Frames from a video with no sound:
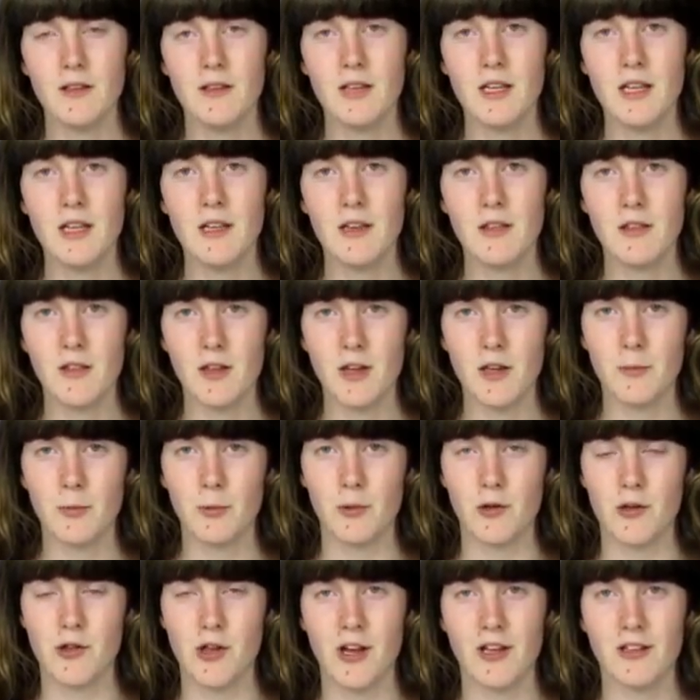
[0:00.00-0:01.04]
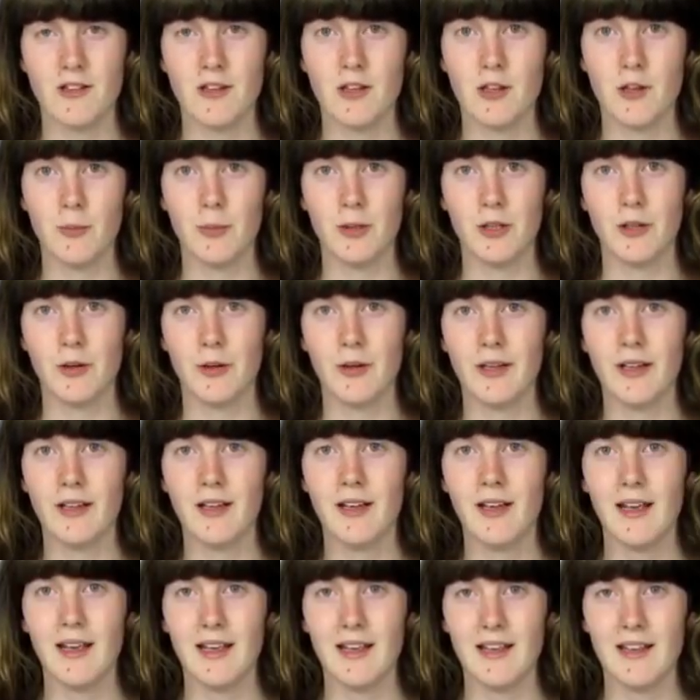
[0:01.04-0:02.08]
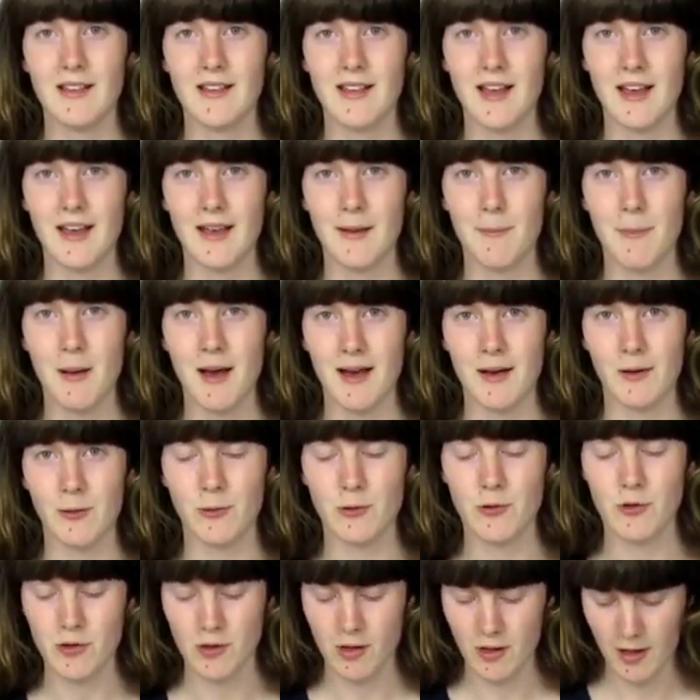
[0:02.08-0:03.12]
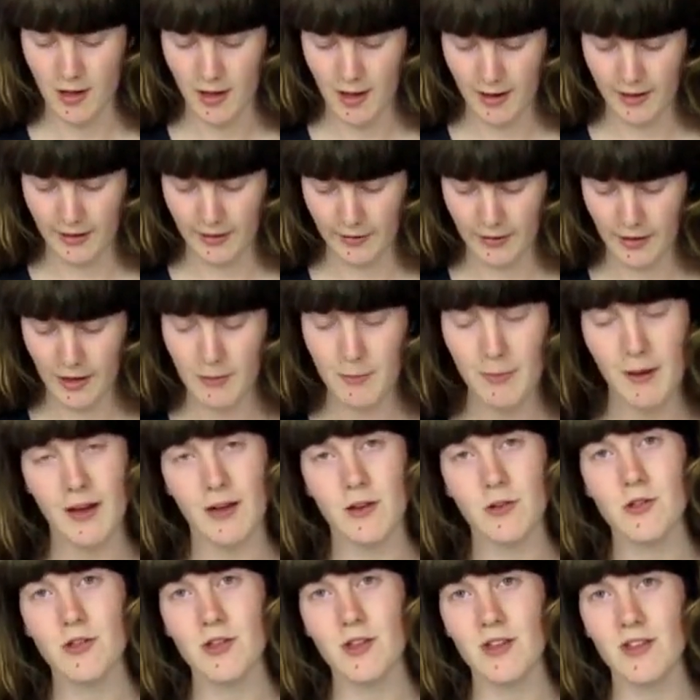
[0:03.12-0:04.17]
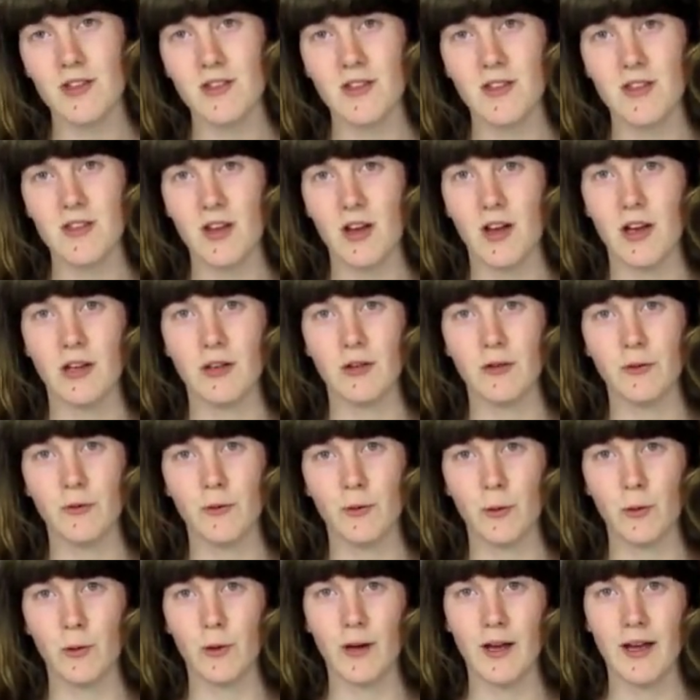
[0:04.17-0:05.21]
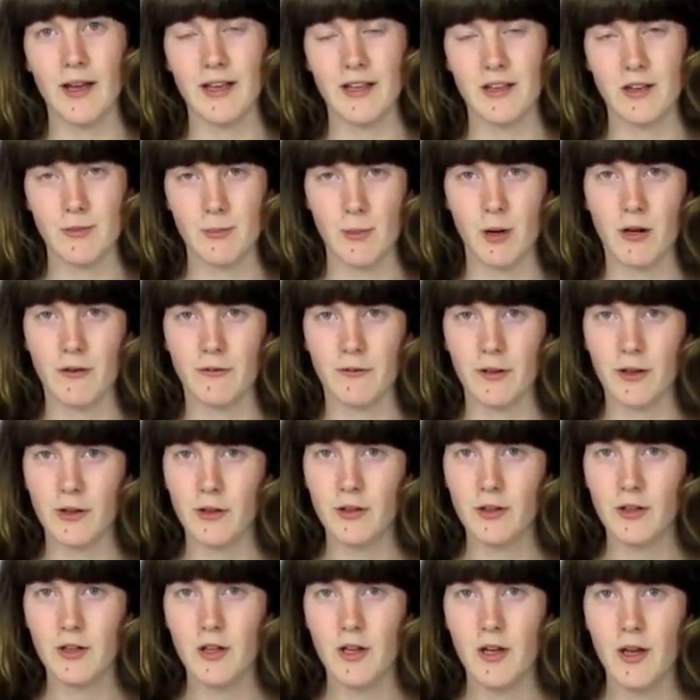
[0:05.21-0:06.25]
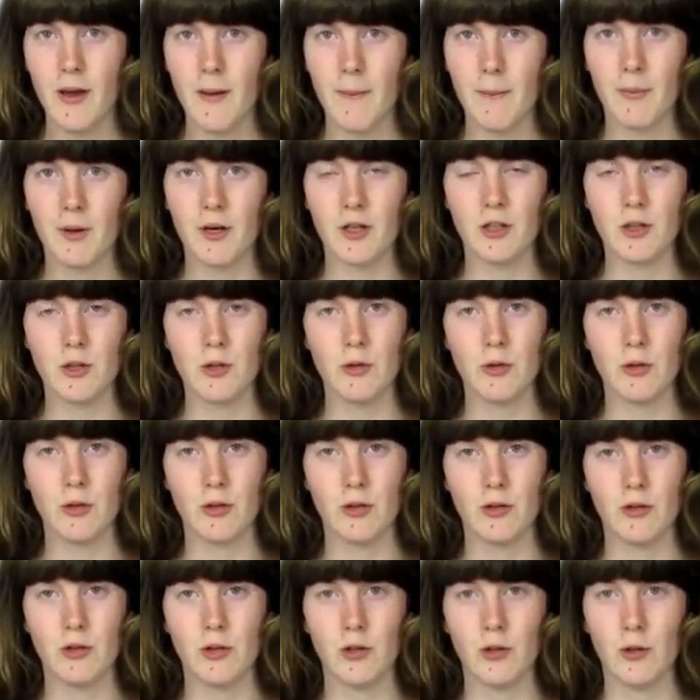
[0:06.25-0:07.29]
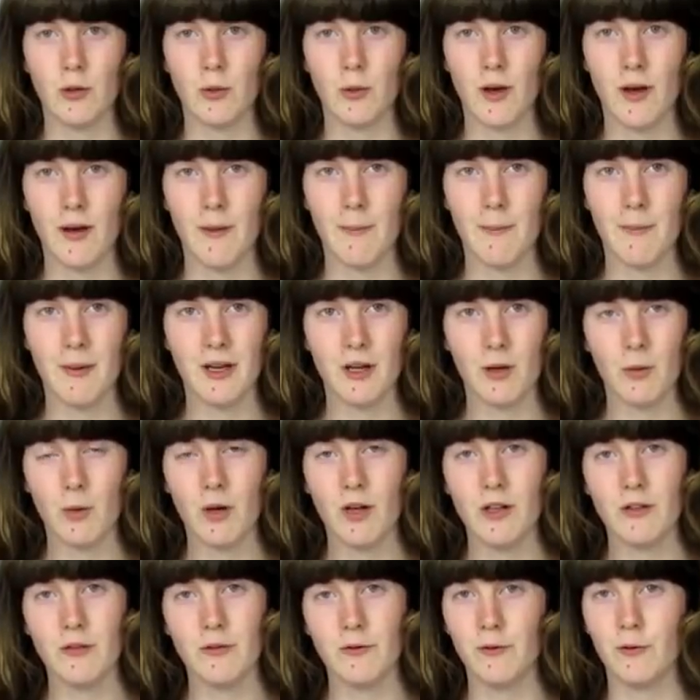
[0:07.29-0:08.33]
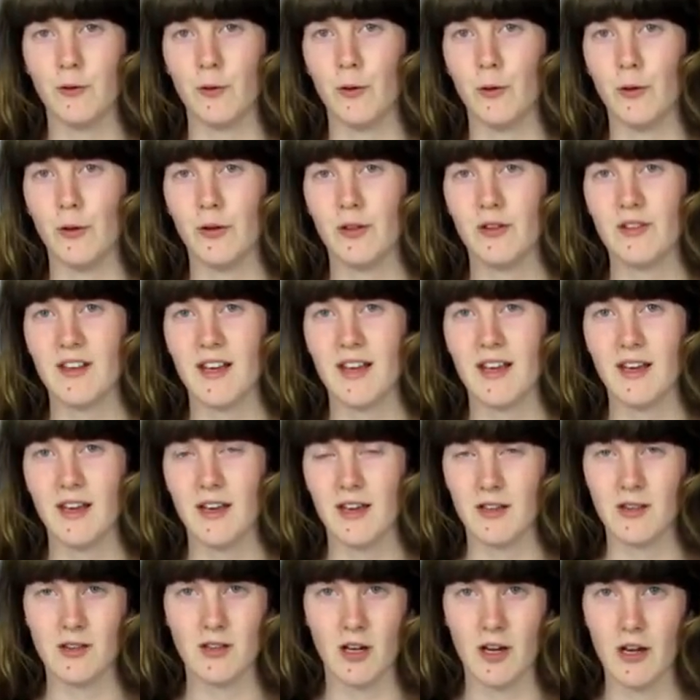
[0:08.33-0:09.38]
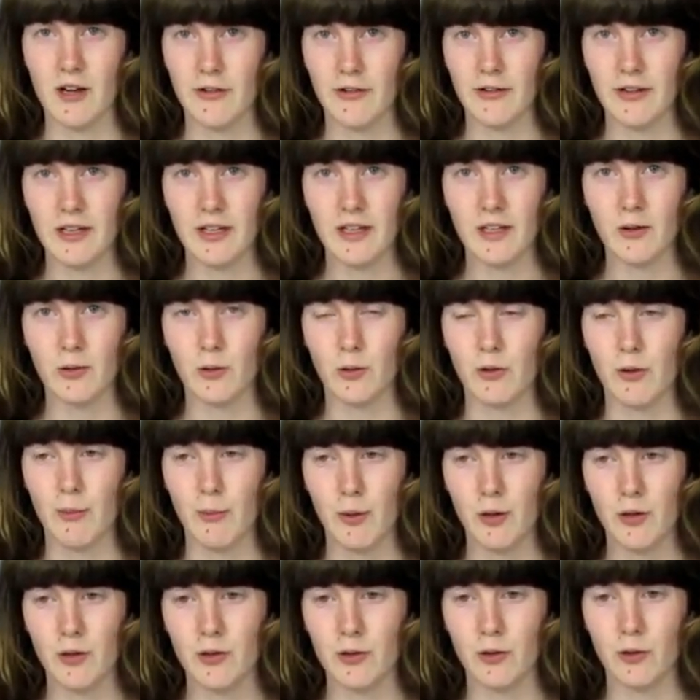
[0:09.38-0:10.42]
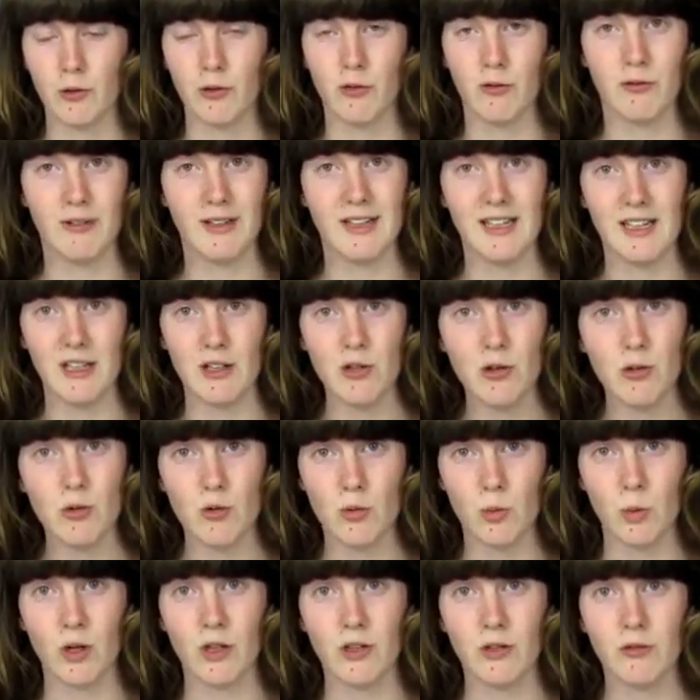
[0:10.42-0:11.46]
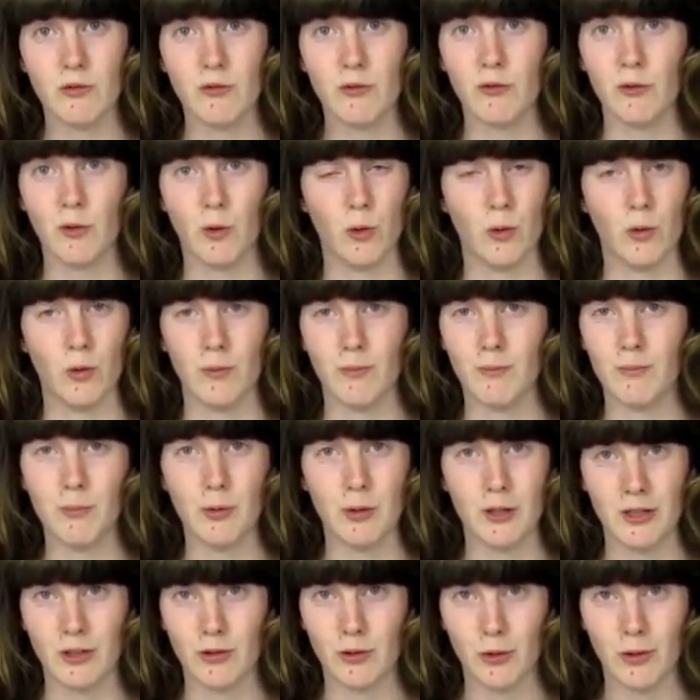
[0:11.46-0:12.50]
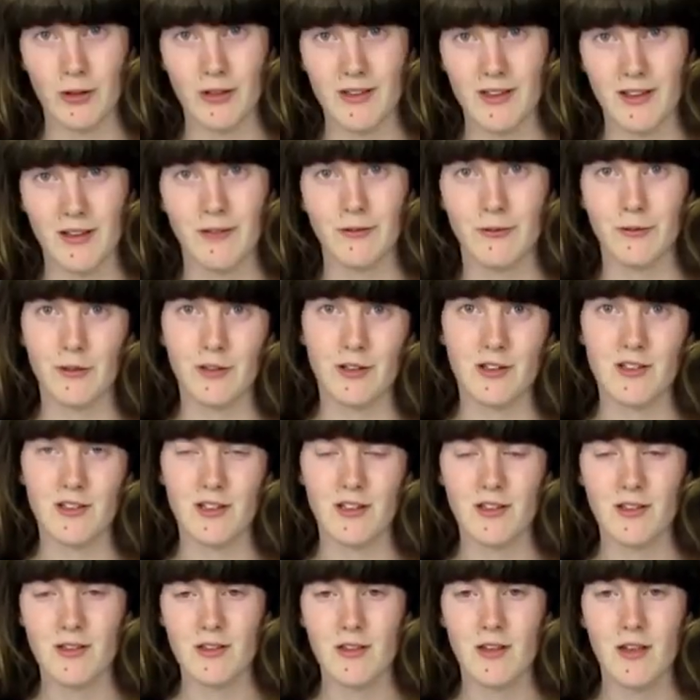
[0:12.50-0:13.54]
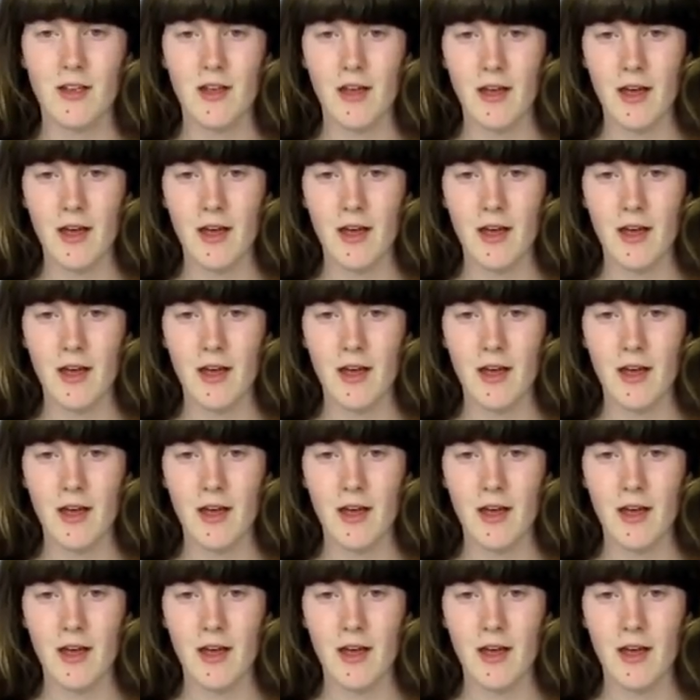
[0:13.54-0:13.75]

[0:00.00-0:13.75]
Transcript: The third project that you'll be doing is a pouch. Now this pouch is designed for a smartphone, but you could do a bigger one for, say, a diary or a book, or a really huge one for putting toys in, for instance.